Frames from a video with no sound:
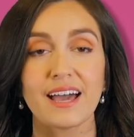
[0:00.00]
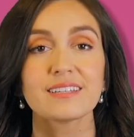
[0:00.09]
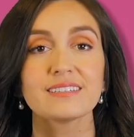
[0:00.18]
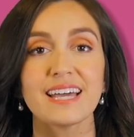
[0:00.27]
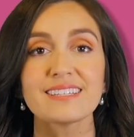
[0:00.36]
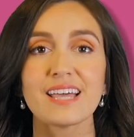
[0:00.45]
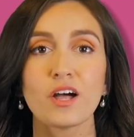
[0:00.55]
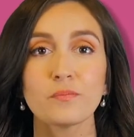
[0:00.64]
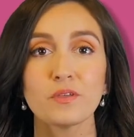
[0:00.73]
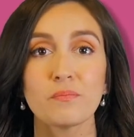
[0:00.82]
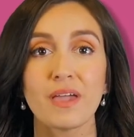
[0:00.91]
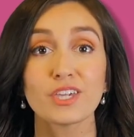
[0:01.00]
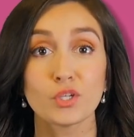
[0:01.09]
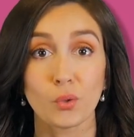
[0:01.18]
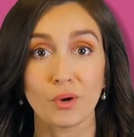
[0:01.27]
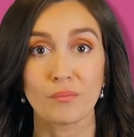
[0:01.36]
Let's help you make
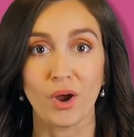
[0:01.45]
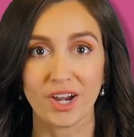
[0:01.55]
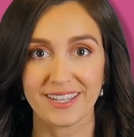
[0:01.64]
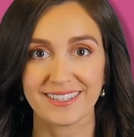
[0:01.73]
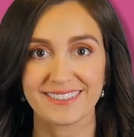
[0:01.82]
your mark.